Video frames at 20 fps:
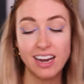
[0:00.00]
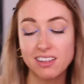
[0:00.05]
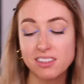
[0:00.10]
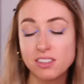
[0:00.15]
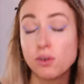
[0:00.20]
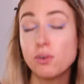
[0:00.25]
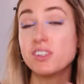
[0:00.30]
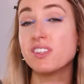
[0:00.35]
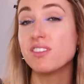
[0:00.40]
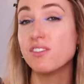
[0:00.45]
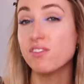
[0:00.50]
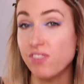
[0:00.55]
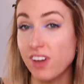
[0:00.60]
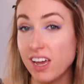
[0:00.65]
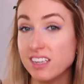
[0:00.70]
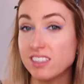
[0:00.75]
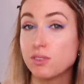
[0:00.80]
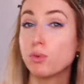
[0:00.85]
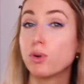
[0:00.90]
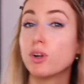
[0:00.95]
now let's go into the
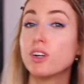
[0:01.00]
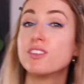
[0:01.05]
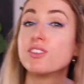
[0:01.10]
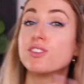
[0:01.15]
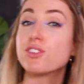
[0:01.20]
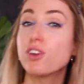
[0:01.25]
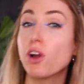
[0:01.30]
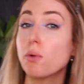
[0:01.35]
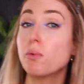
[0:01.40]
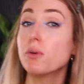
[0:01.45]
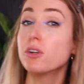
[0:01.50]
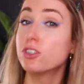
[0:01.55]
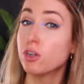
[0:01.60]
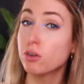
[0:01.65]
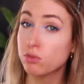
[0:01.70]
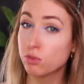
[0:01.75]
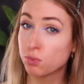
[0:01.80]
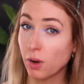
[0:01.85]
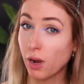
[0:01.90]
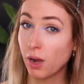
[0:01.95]
face and we're gonna start with Jones